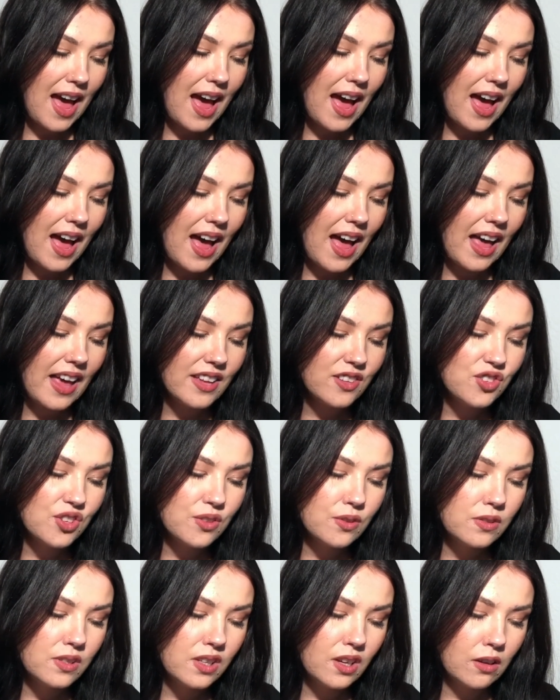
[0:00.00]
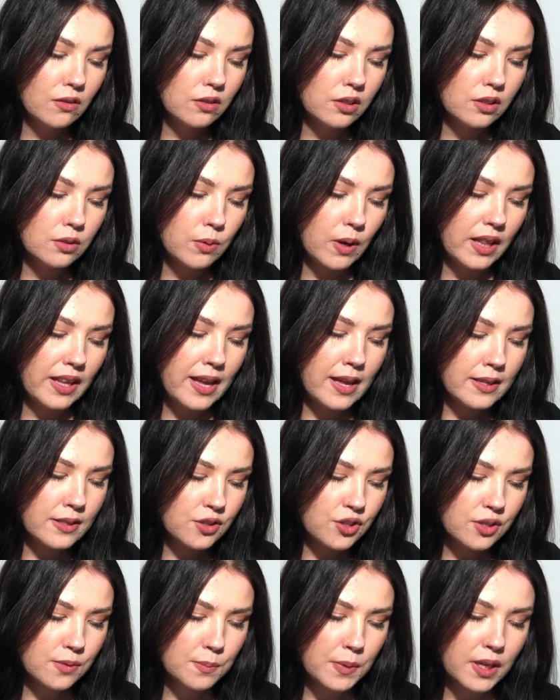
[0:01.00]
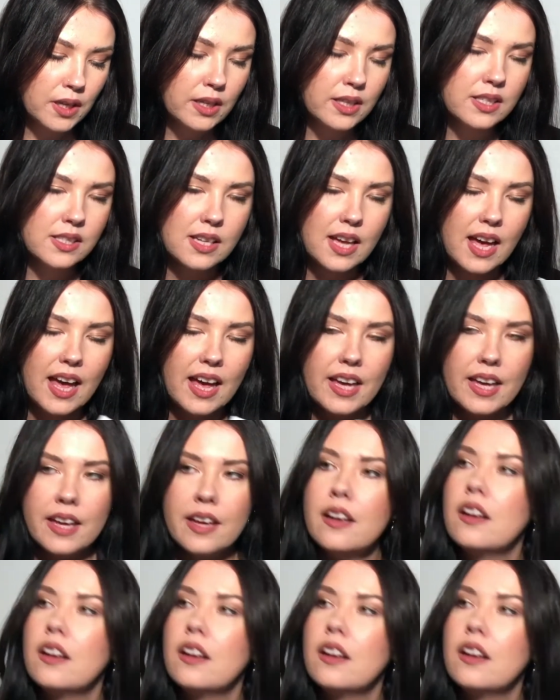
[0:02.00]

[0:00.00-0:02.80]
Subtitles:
I chose the Eau de Toilette just because I